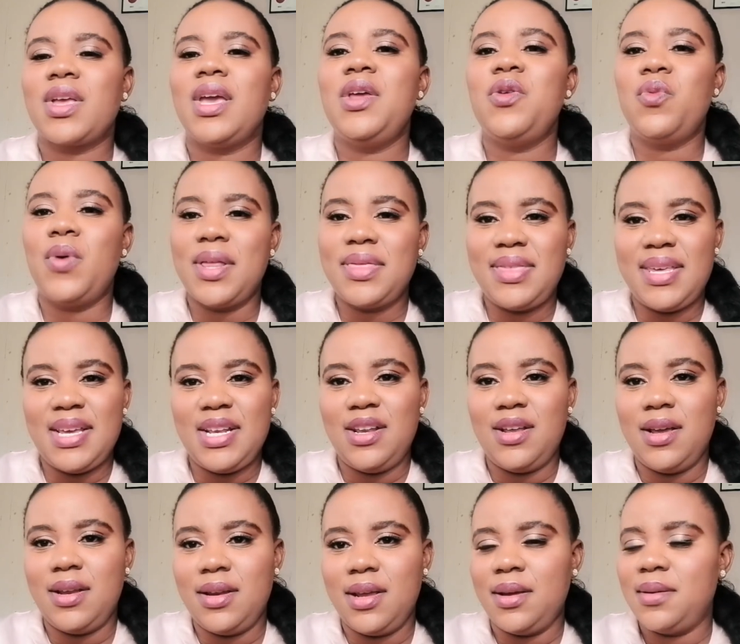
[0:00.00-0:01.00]
in what they're
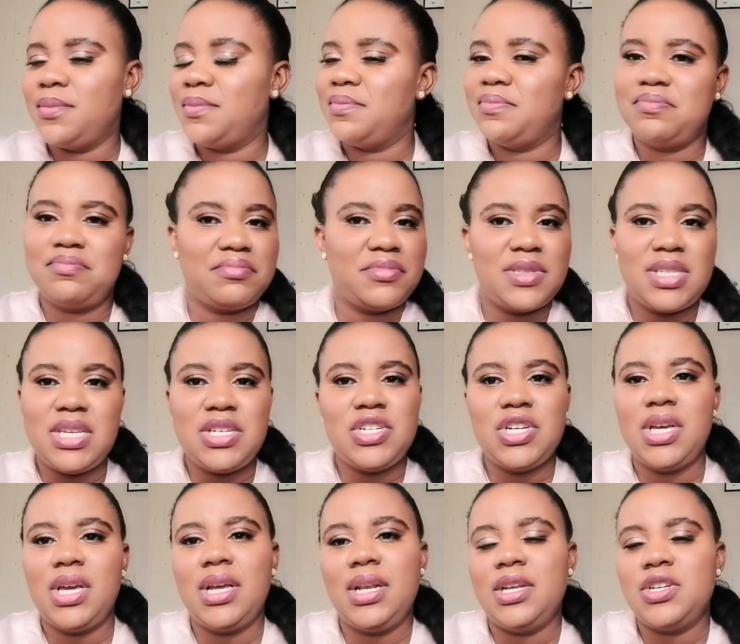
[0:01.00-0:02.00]
learning,
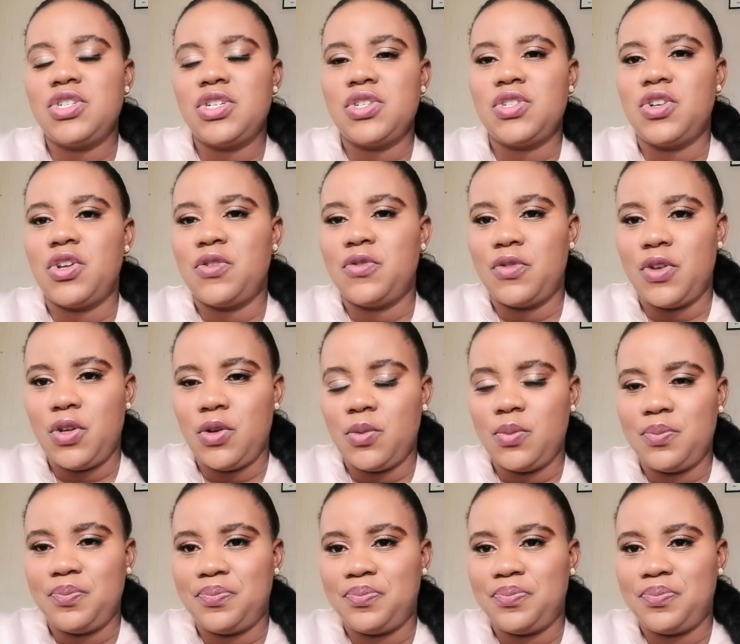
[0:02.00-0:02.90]
teaching English is not for you.